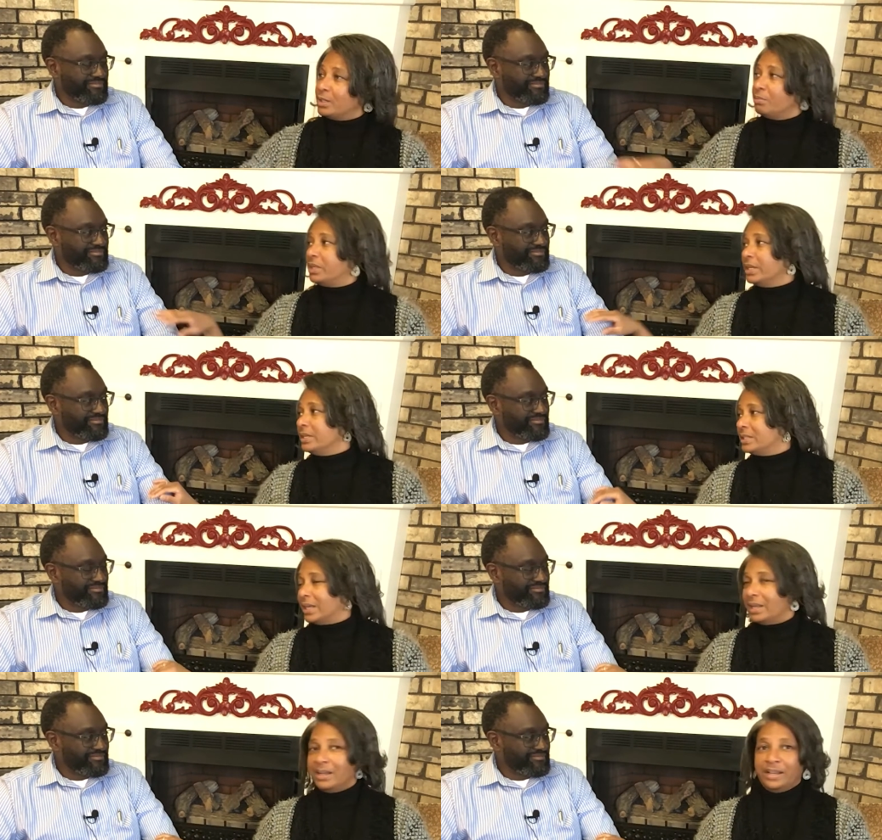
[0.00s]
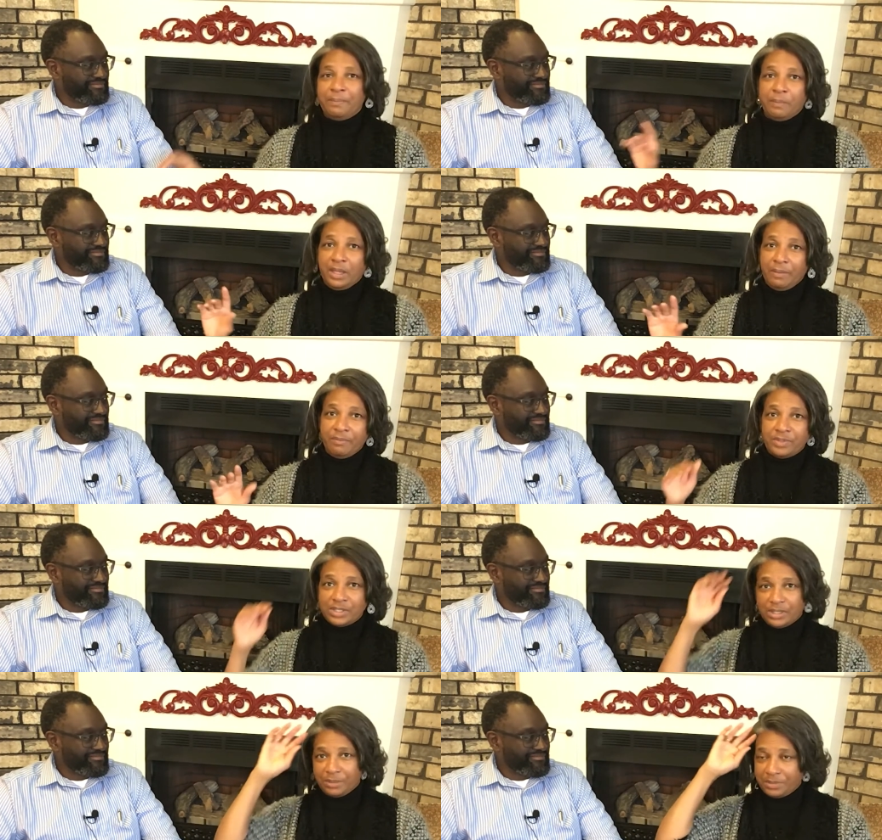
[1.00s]
Speaker 1: some things that, I'm, and
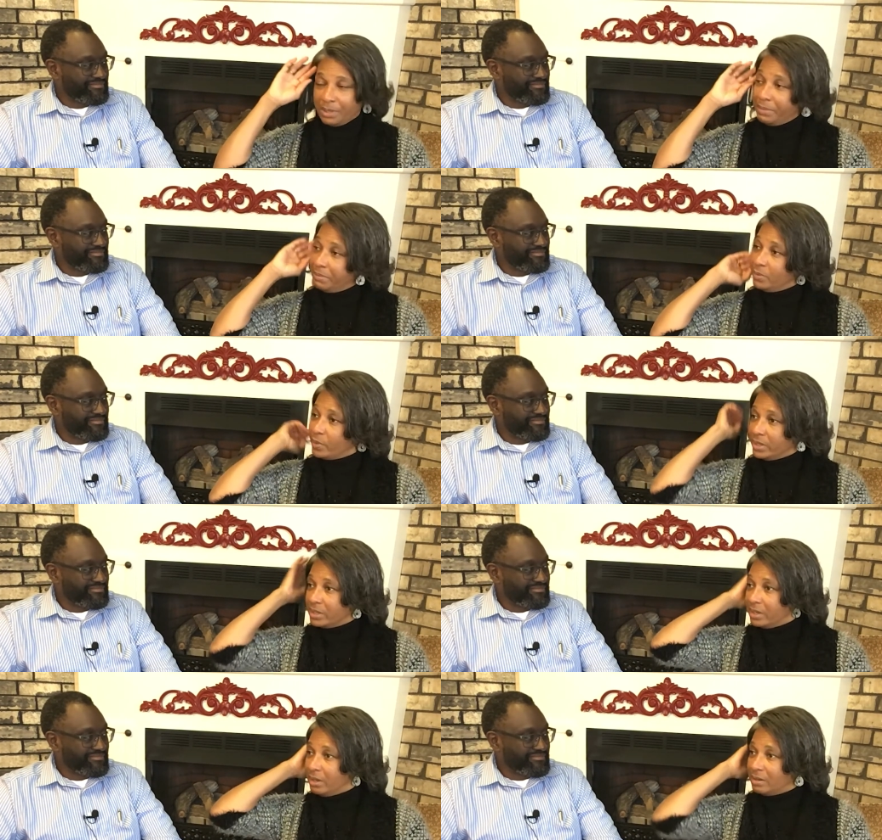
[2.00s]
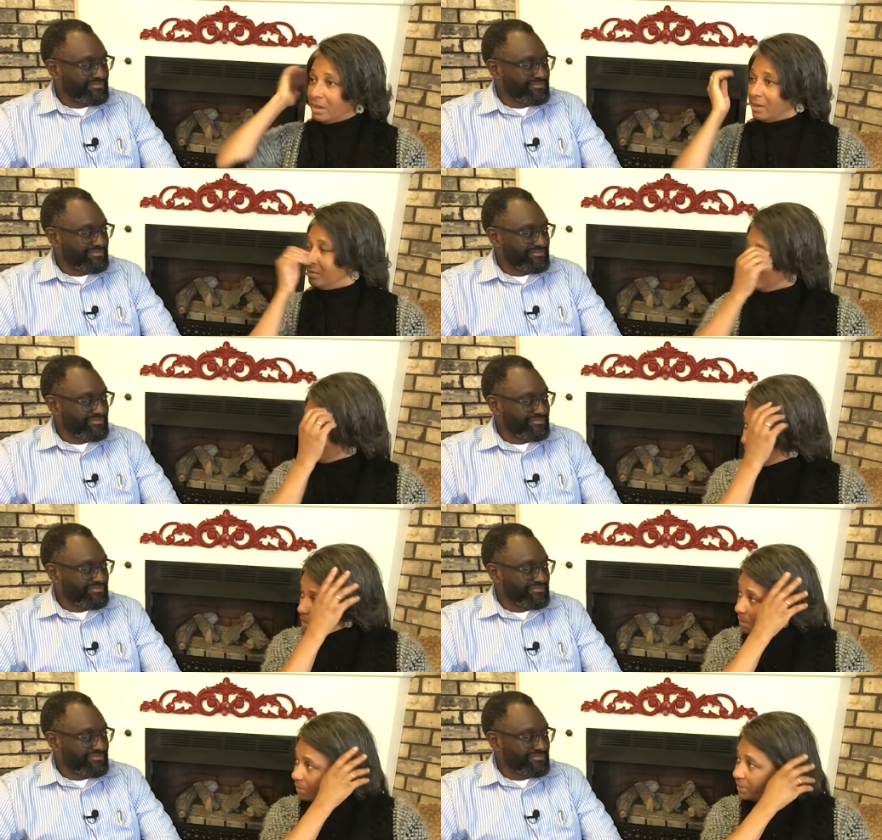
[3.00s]
some may be ready to cut, I don't know.
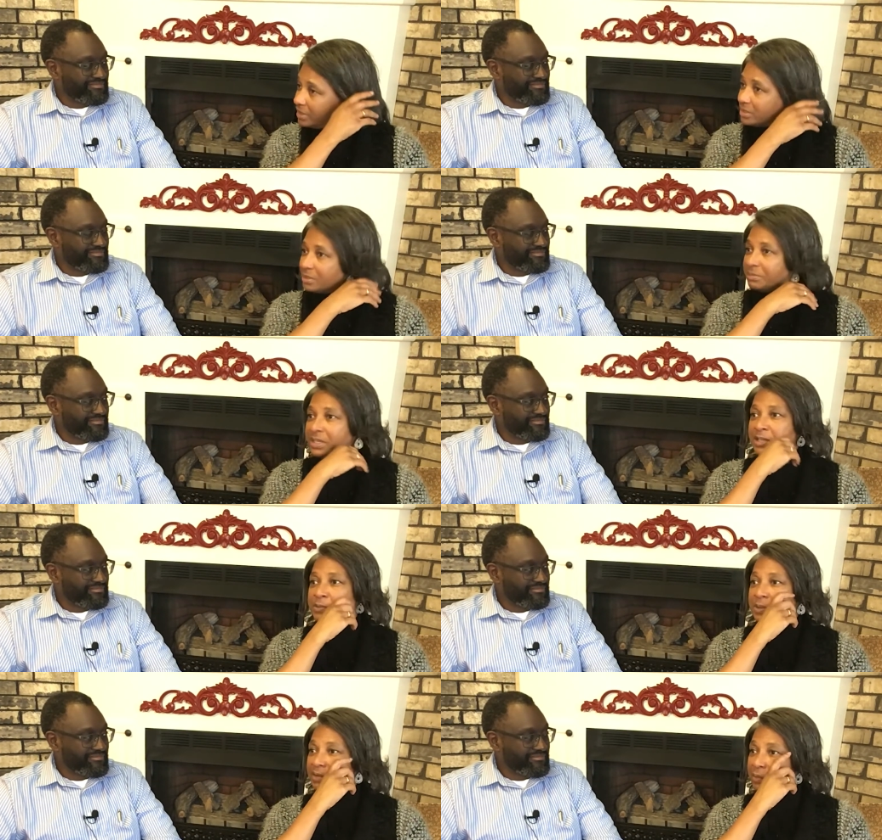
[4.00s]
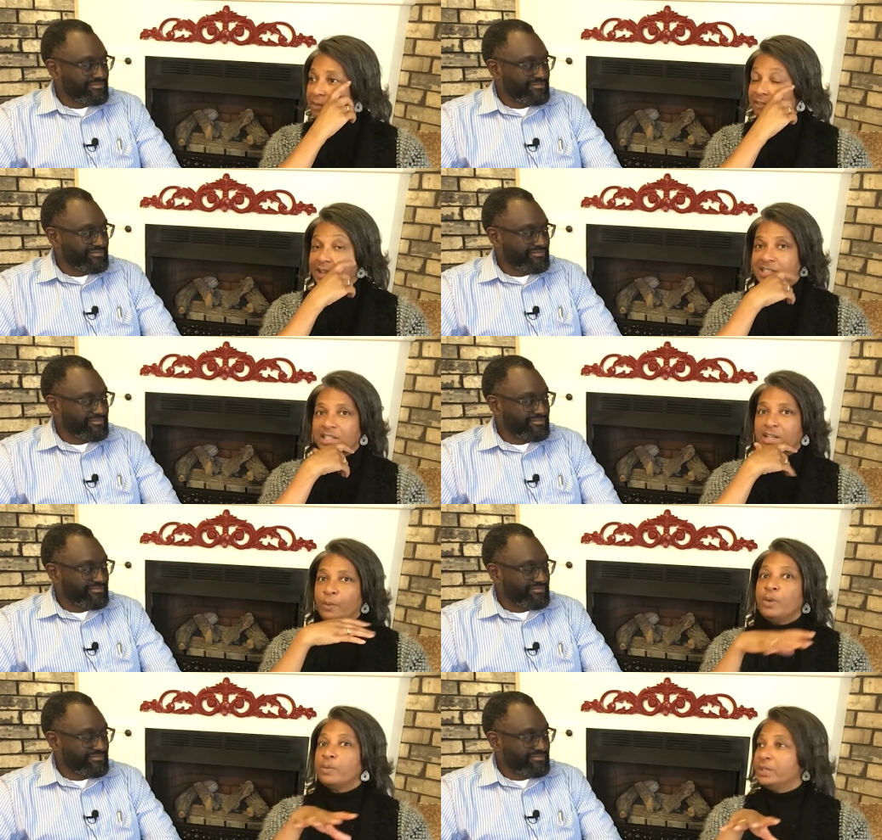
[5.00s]
But there are some things whenever we're fasting that
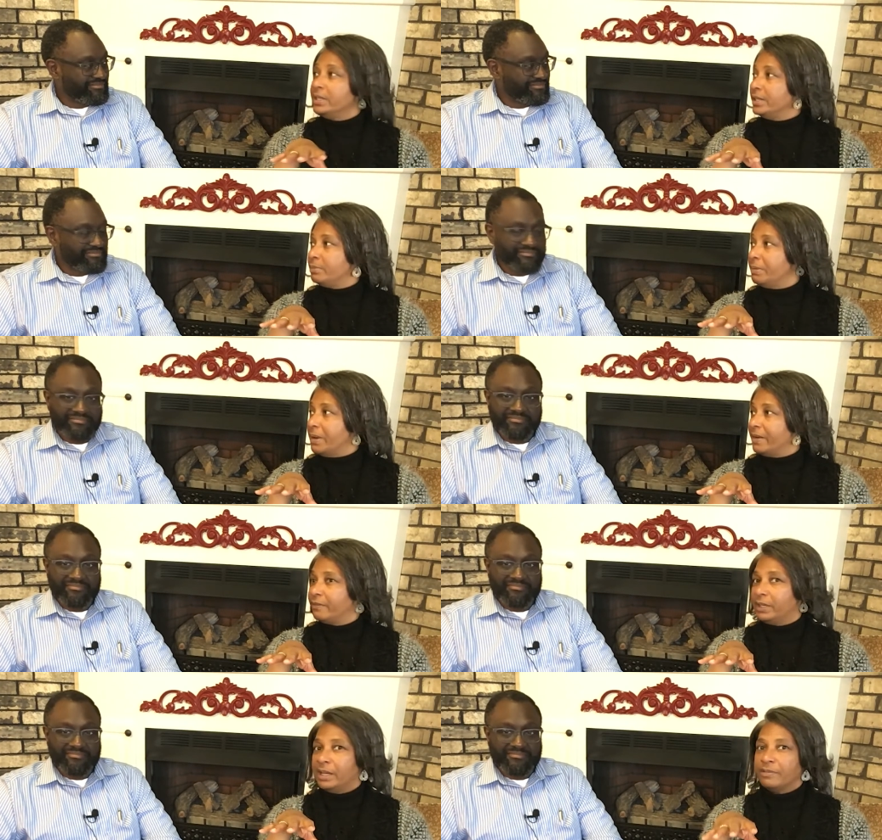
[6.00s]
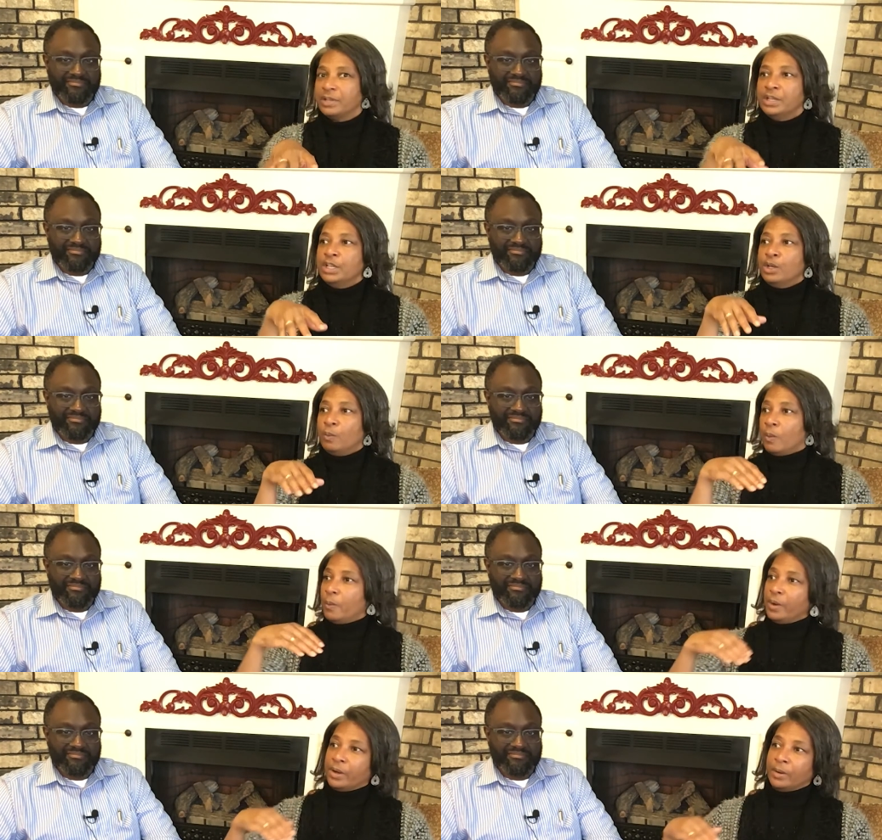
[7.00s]
we really need to be mindful of when
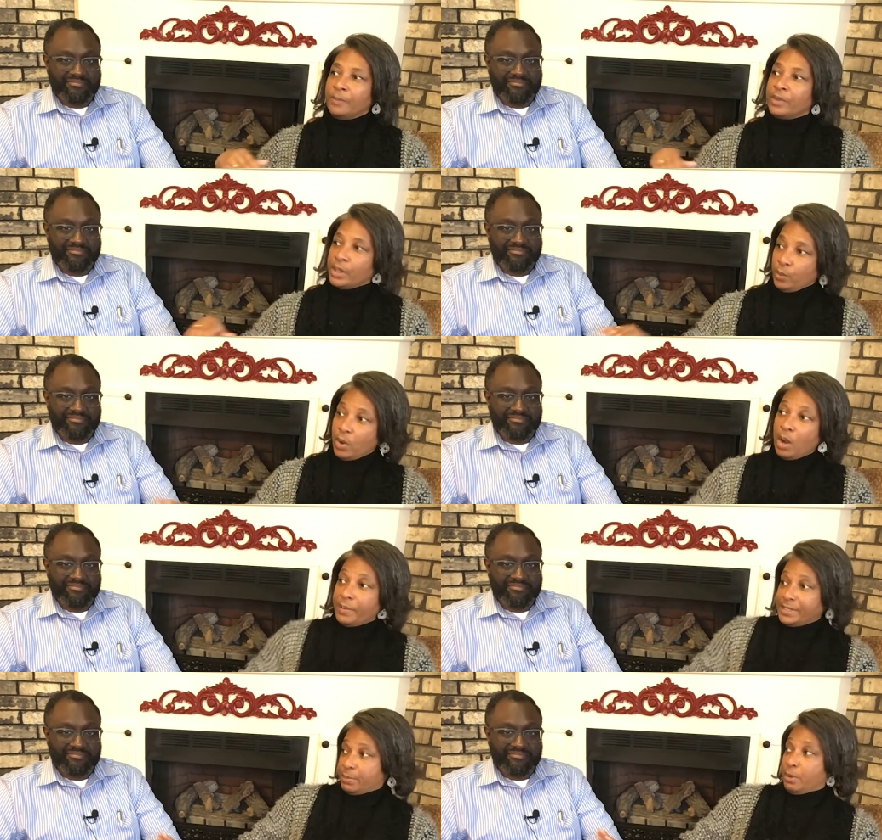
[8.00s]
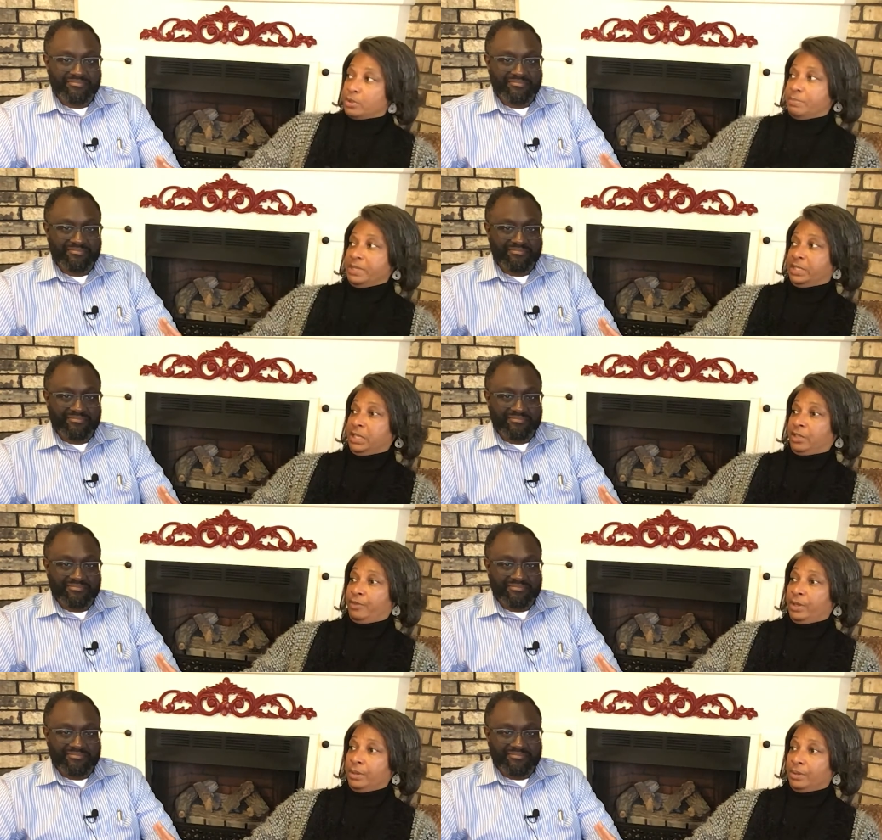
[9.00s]
we're, we're already supposed to be six
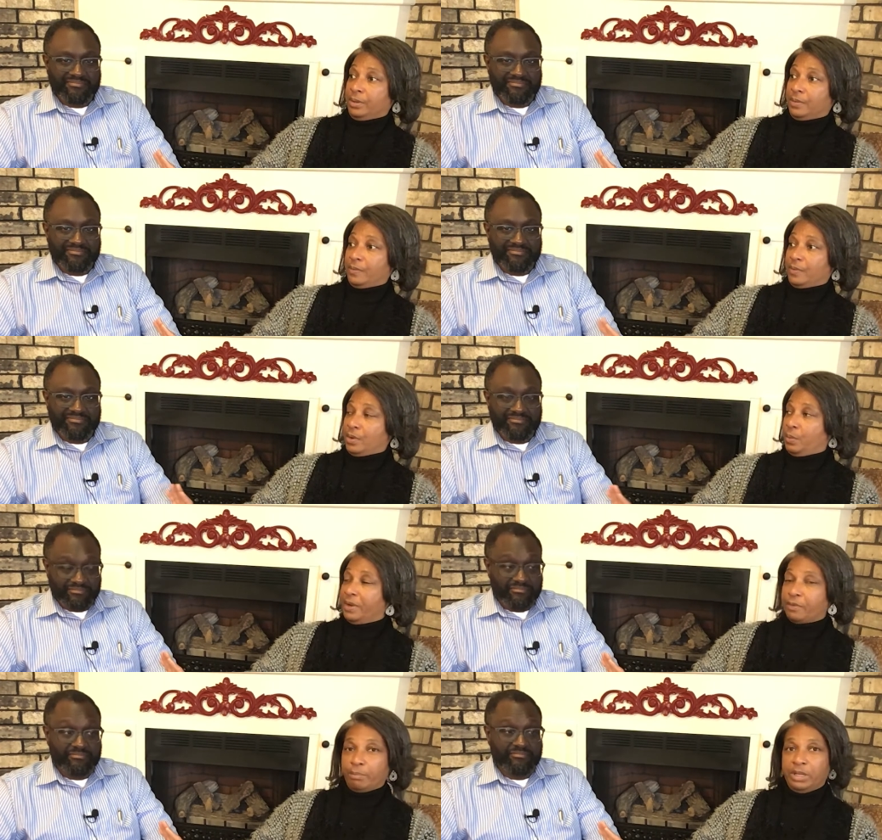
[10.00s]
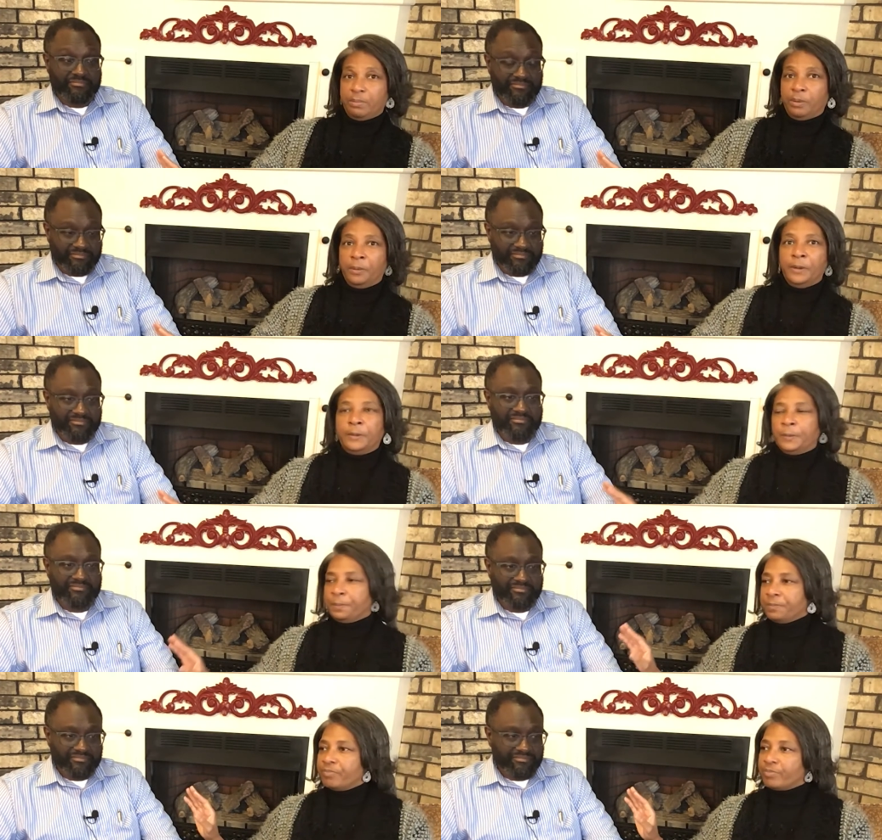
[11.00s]
feet away from mm-hmm. people. Mm-hmm.
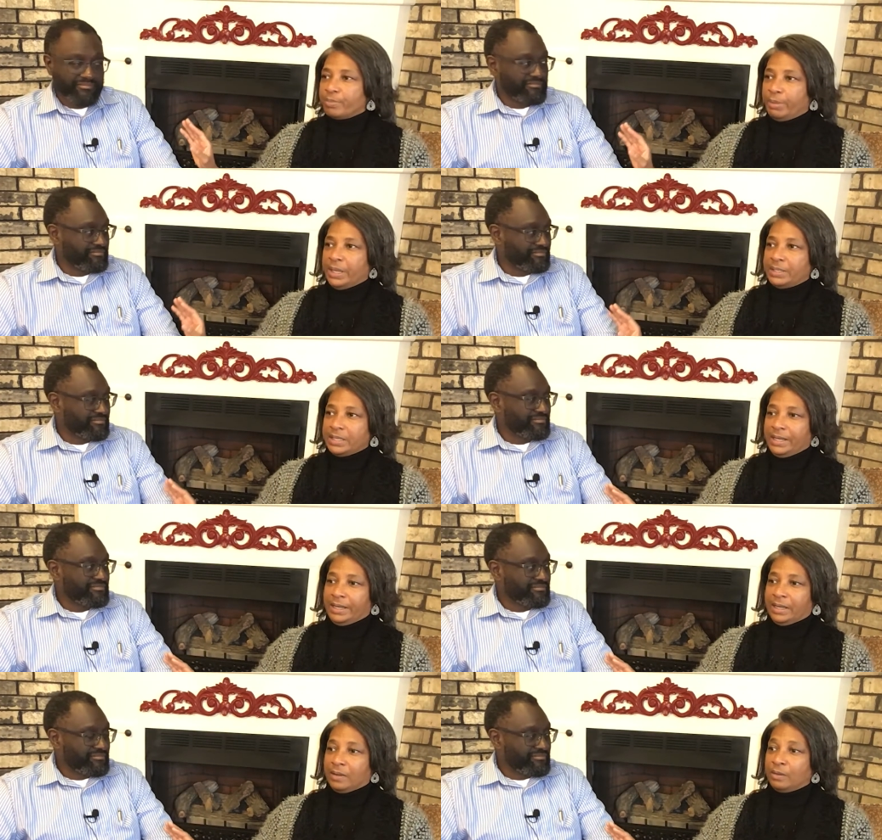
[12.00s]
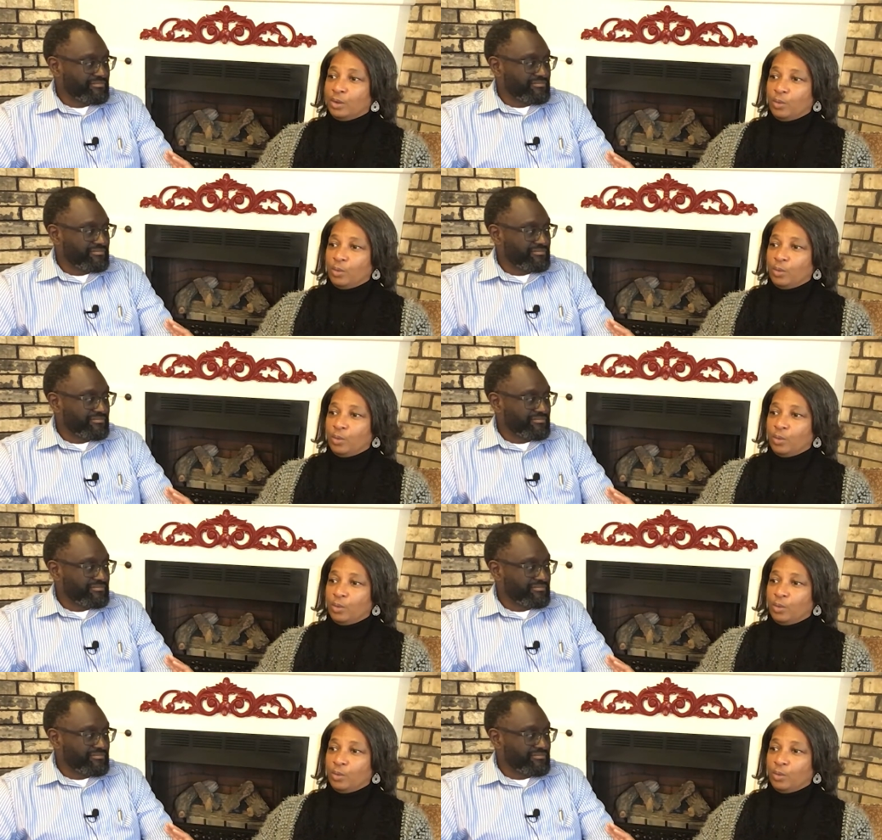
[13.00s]
But uh,